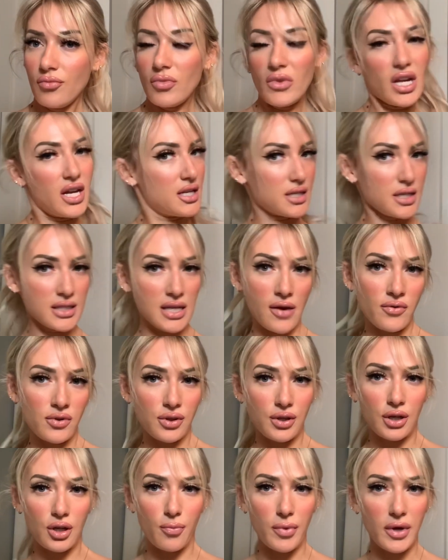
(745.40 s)
It does have a
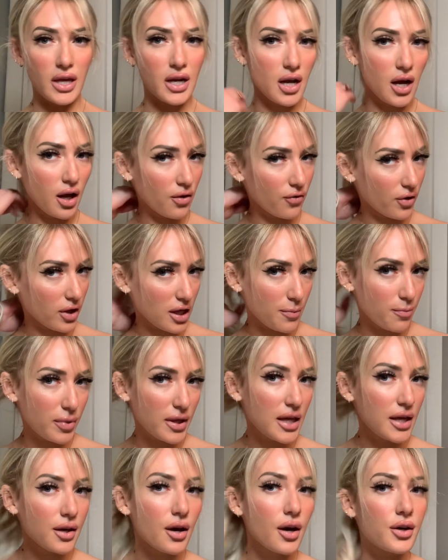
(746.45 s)
little bit of a
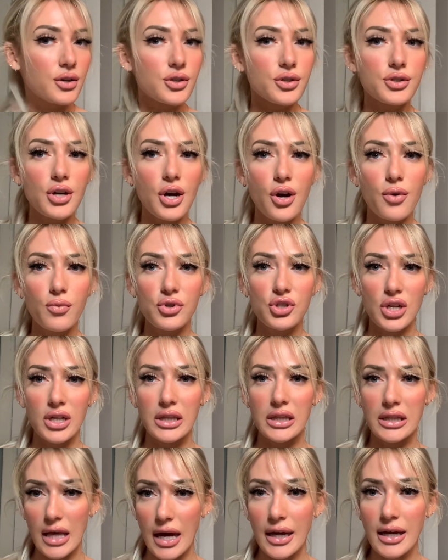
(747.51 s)
pink undertone, which I
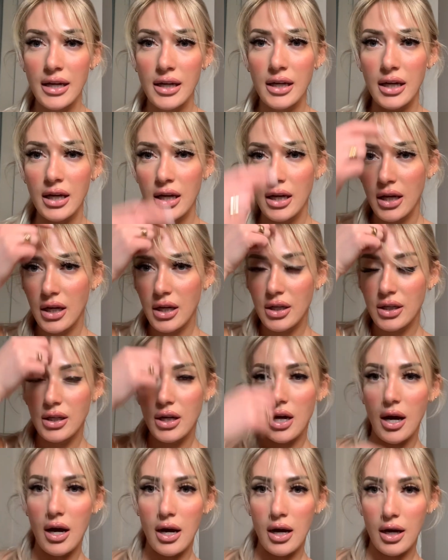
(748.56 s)
like.
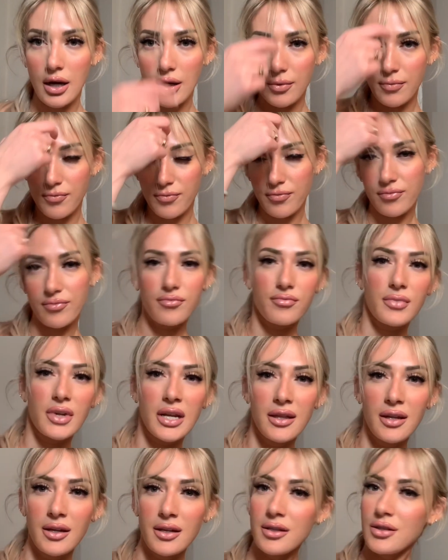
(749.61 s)
But I
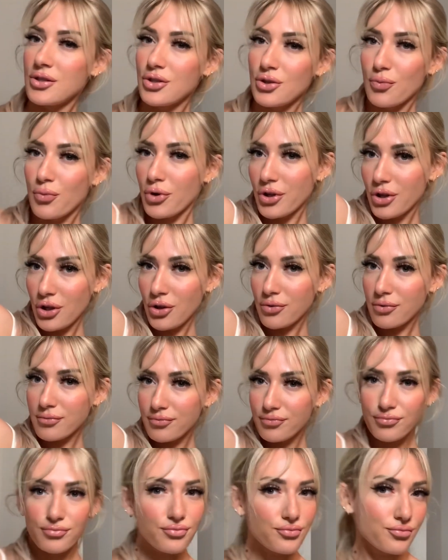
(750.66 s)
think it's super cute.
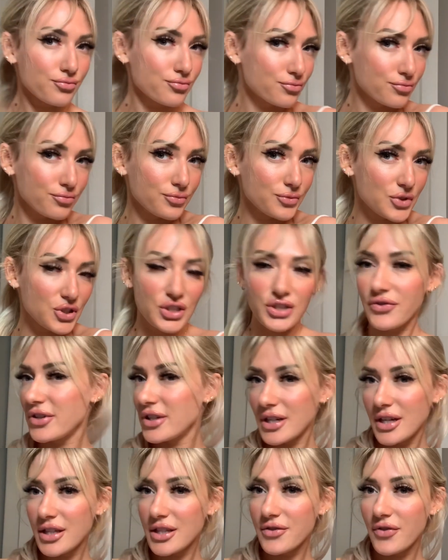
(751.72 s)
I just feel
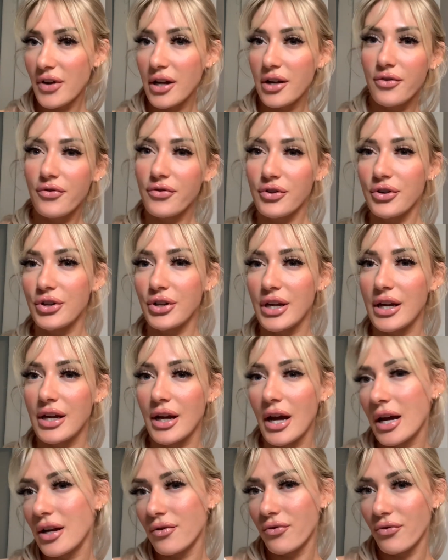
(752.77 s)
like it's fun and flirty and
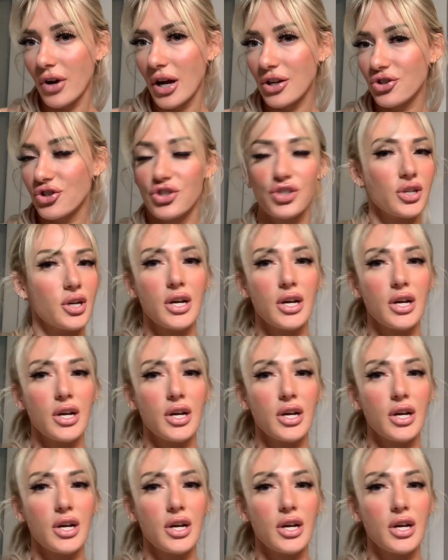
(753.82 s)
kind of fresh.